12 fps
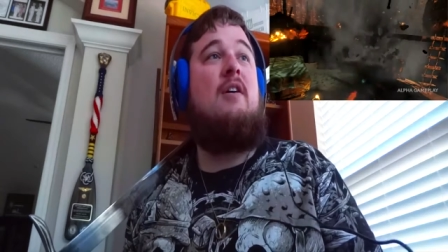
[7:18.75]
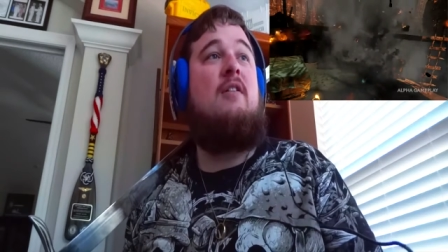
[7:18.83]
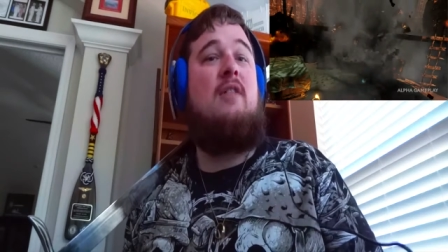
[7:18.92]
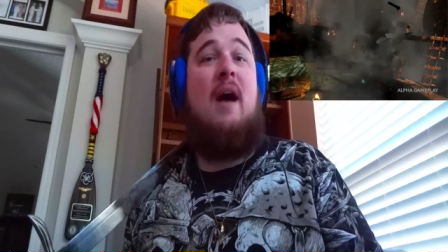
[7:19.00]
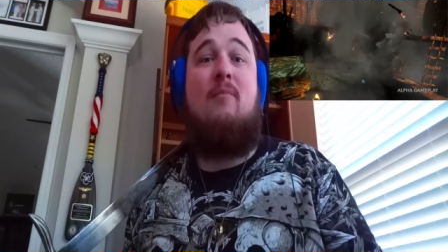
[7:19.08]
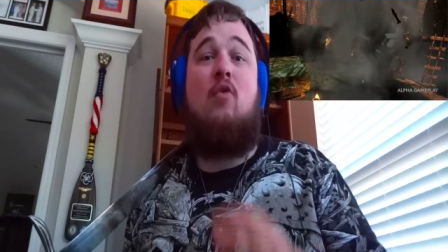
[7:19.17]
A
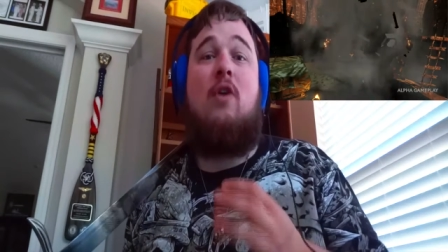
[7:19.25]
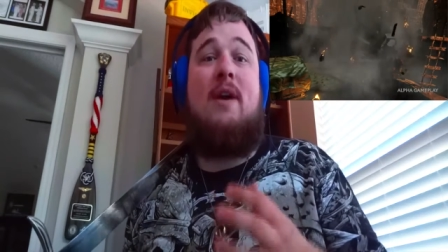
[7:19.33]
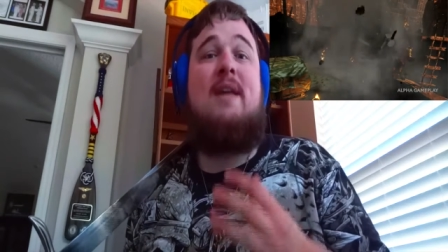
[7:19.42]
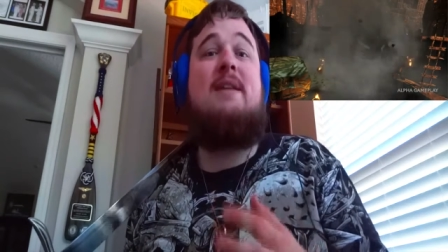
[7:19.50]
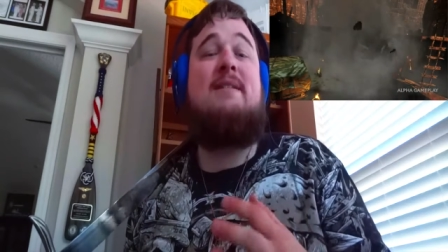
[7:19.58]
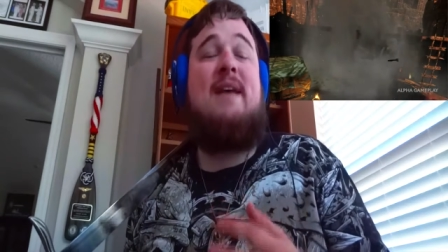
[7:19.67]
lot more
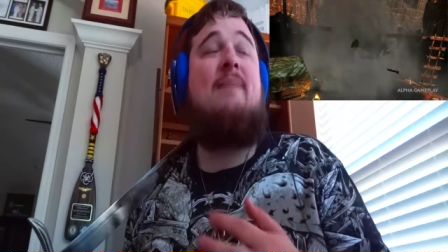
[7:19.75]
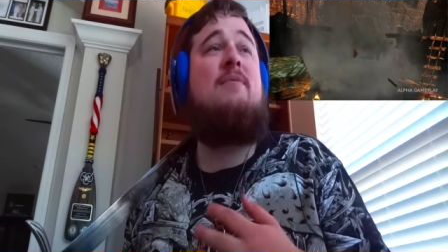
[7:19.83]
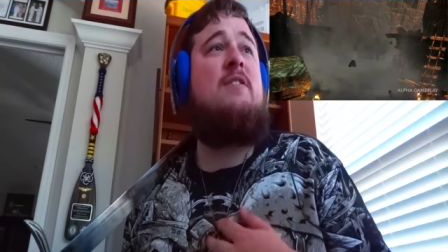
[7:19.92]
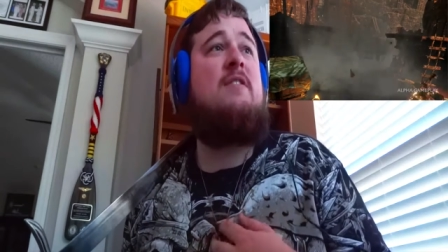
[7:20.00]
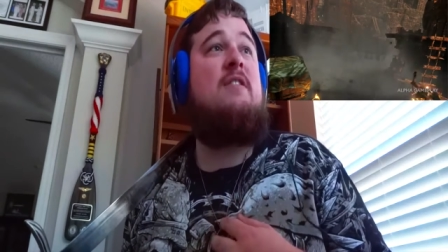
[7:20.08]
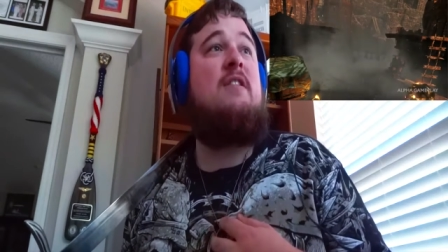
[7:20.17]
in
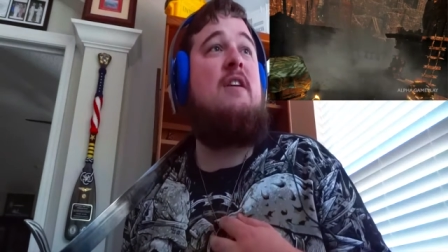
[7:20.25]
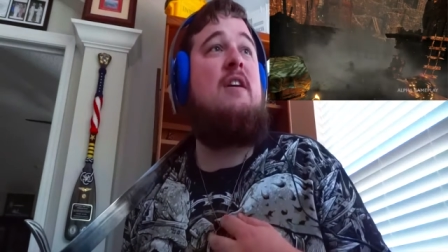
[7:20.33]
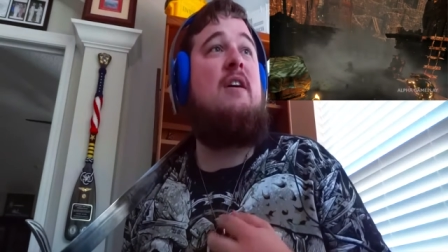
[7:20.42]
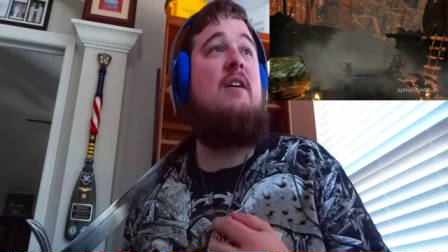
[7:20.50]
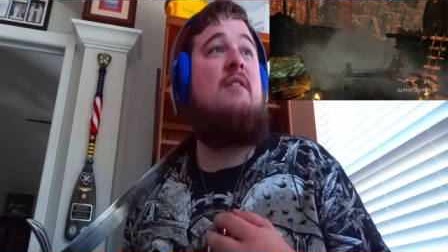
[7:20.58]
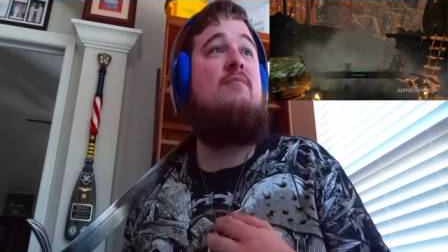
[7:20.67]
depth to the
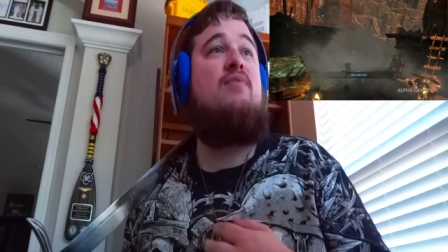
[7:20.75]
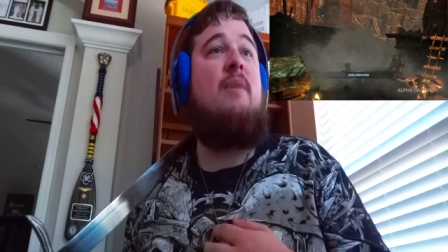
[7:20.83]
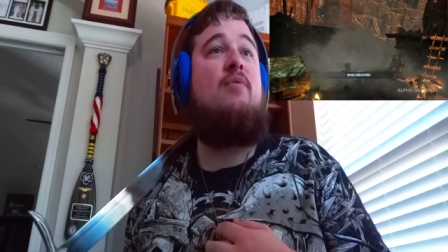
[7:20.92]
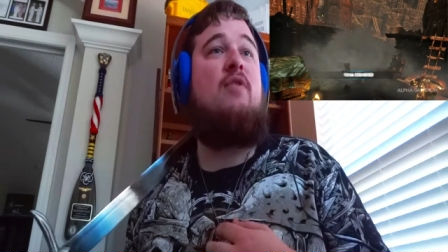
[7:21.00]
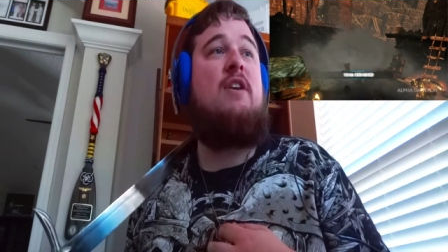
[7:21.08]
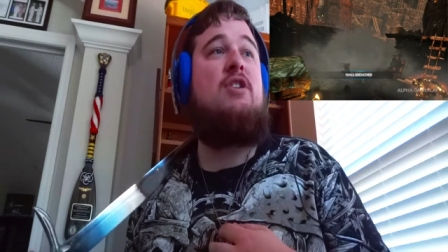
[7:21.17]
uh,
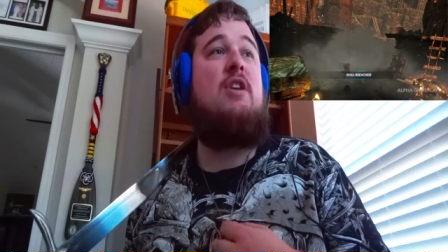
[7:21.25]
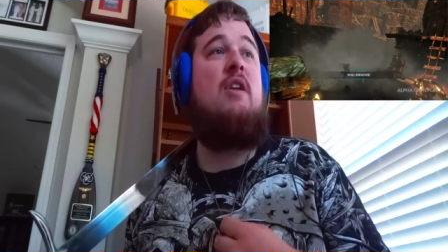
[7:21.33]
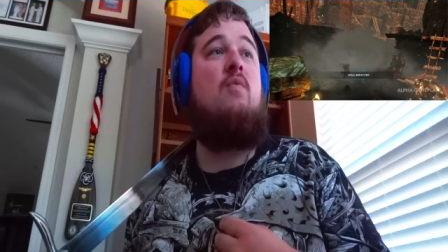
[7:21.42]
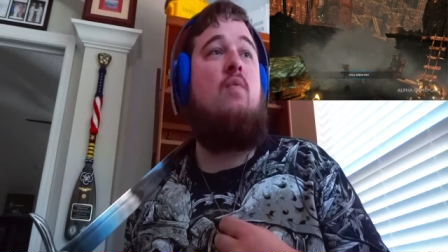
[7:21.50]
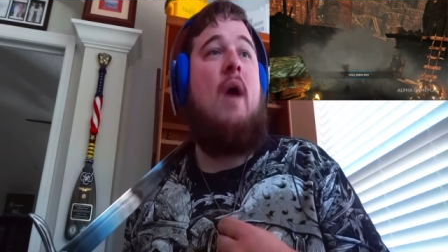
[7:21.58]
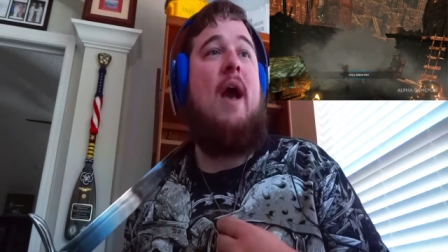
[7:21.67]
preparation
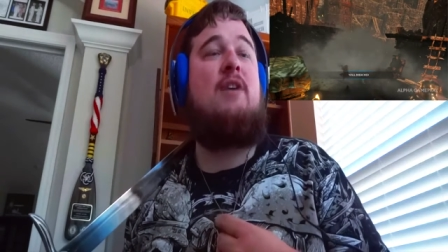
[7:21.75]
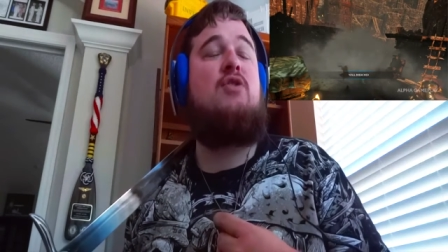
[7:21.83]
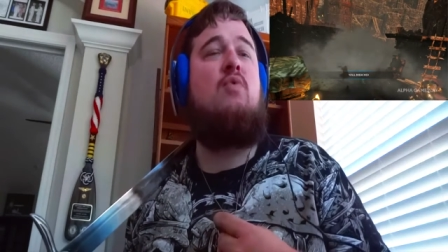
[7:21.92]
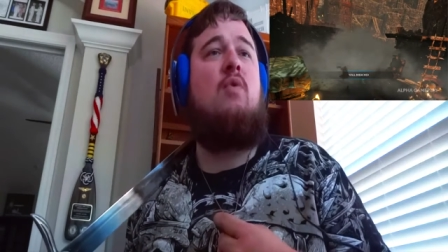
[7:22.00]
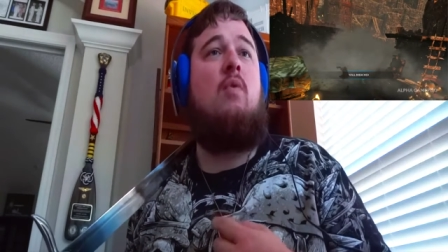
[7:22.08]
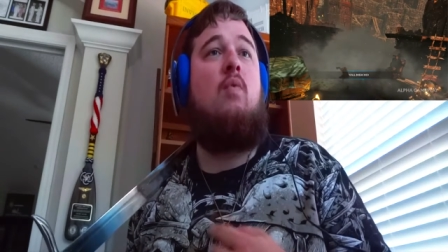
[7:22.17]
and
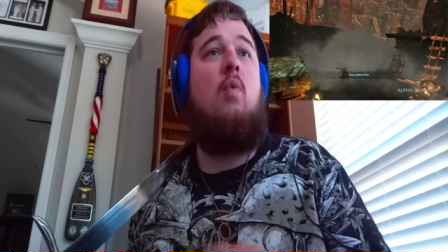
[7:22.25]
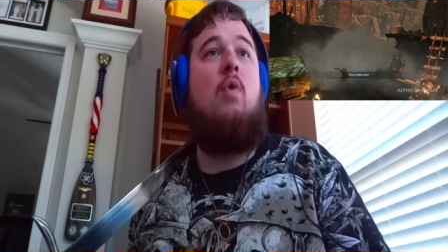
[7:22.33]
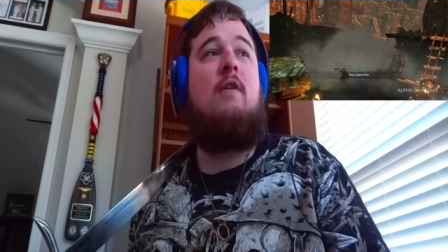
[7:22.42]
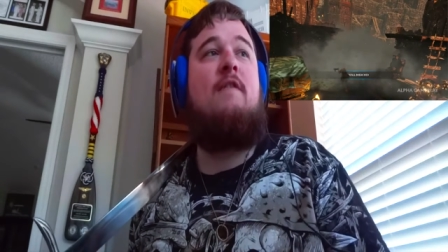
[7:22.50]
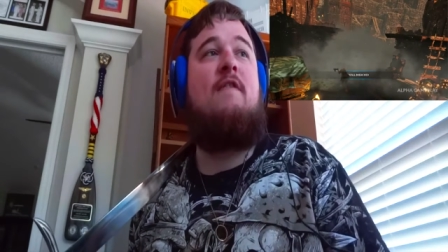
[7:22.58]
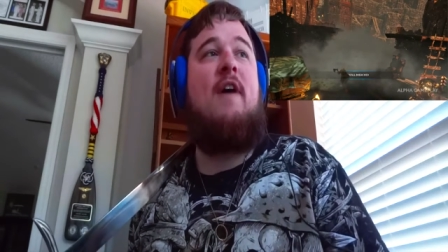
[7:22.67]
actual
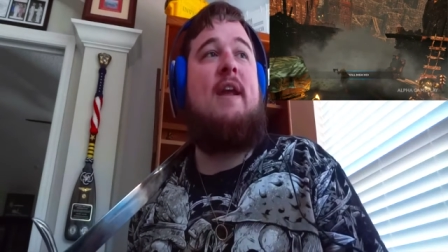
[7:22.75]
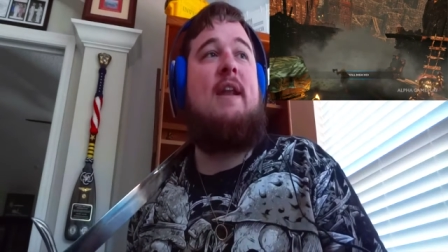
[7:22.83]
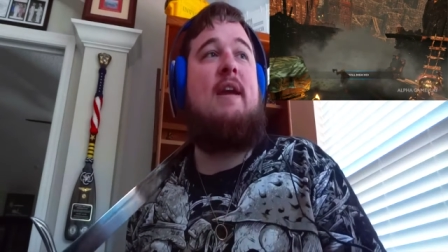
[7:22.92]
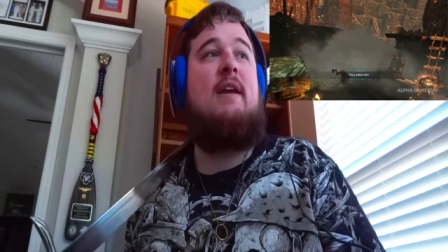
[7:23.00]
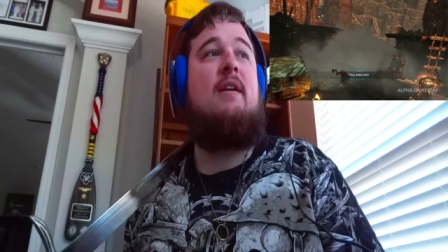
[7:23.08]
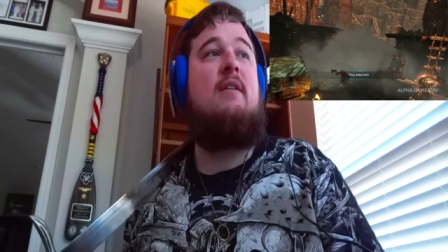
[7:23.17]
war
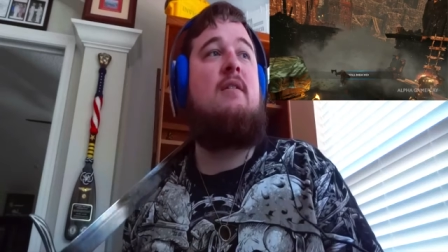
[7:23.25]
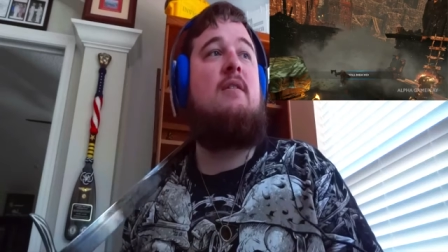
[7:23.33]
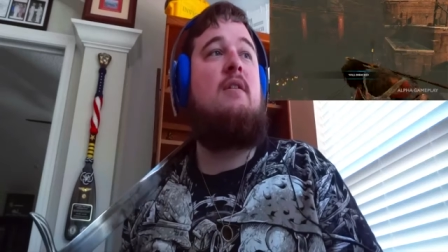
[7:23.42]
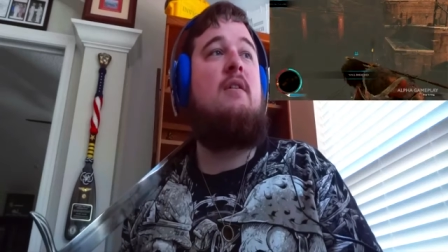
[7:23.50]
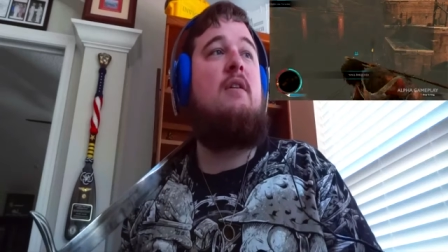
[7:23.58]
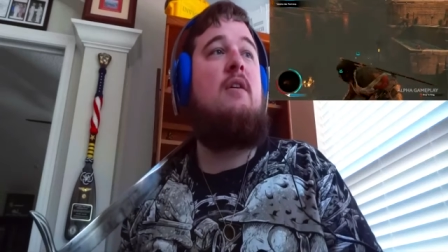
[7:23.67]
fighting.
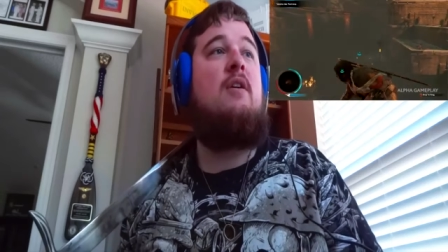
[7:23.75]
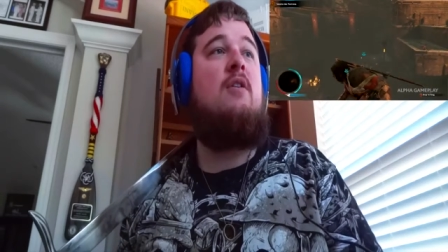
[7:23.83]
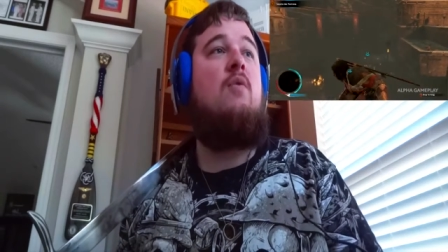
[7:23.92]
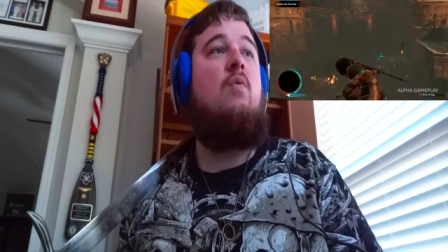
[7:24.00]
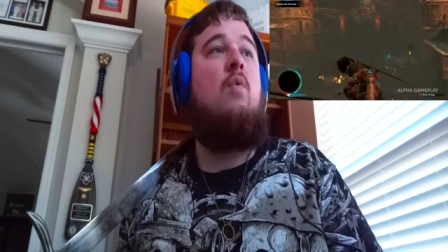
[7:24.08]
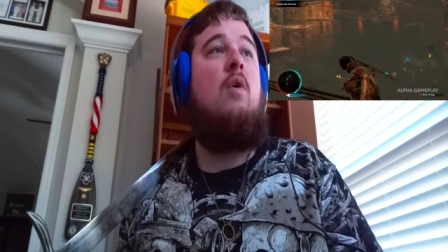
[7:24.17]

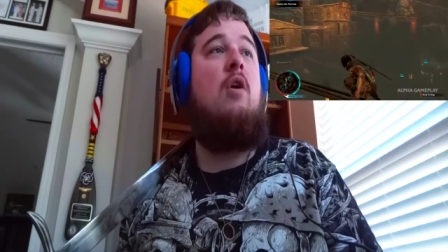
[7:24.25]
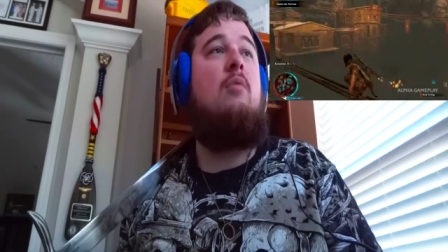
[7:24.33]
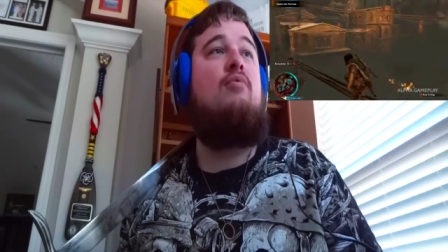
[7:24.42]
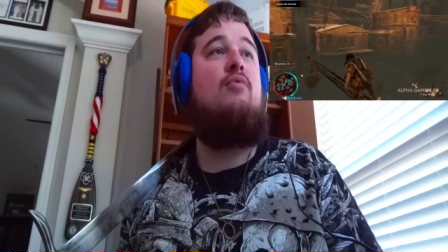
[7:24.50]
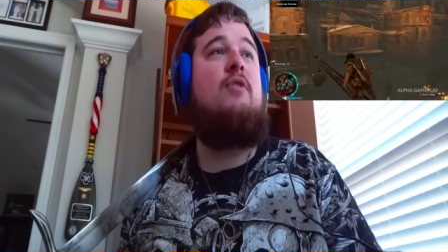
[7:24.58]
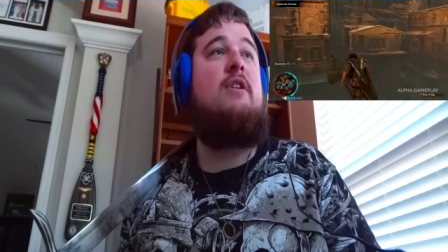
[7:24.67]
Wall
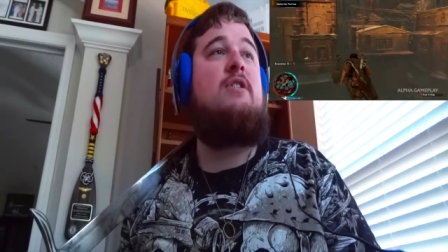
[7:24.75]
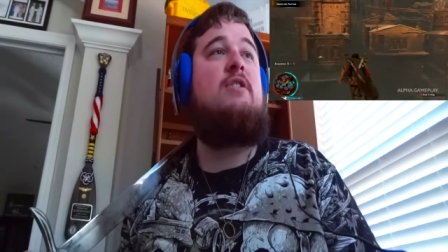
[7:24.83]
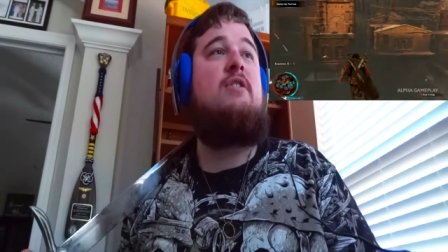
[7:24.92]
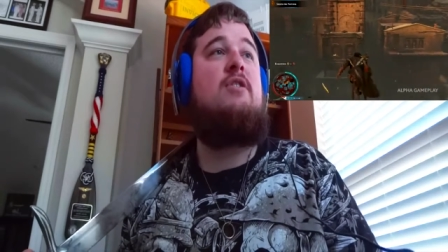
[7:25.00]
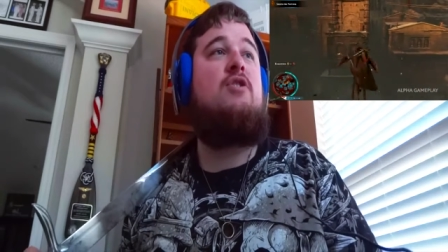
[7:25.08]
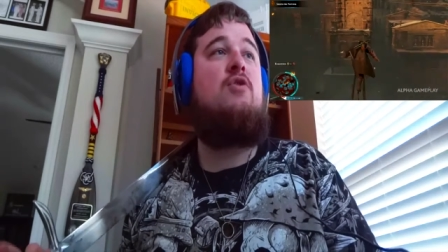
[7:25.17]

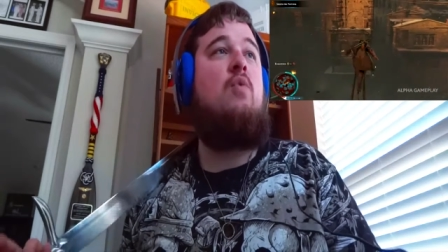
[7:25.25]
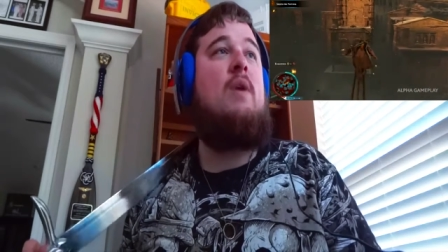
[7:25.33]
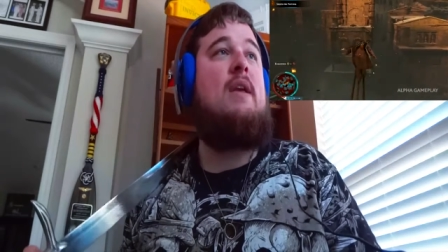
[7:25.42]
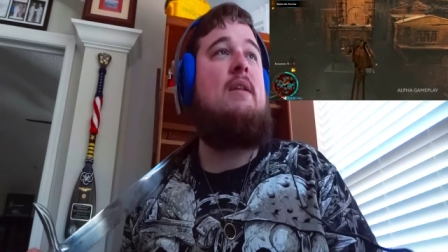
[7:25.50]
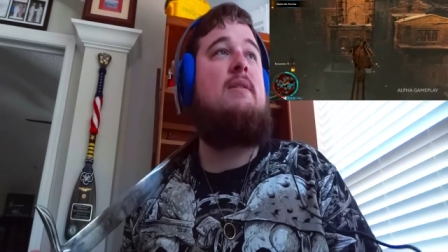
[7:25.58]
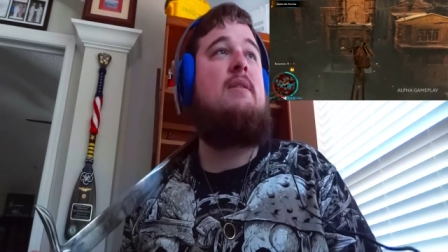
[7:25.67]
breached.
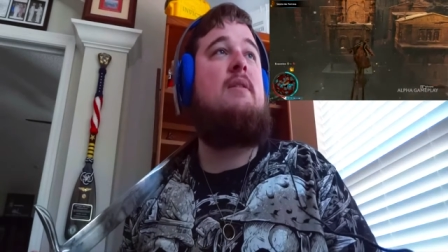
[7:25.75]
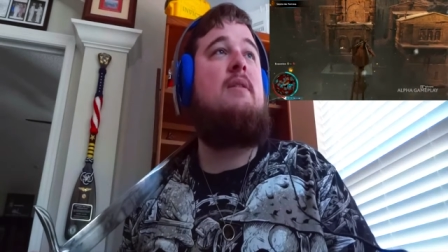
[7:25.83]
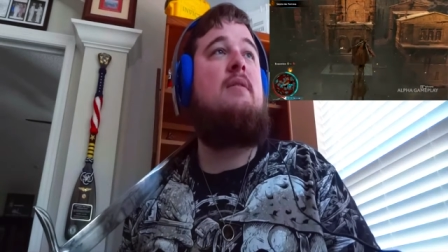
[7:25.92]
Sweet.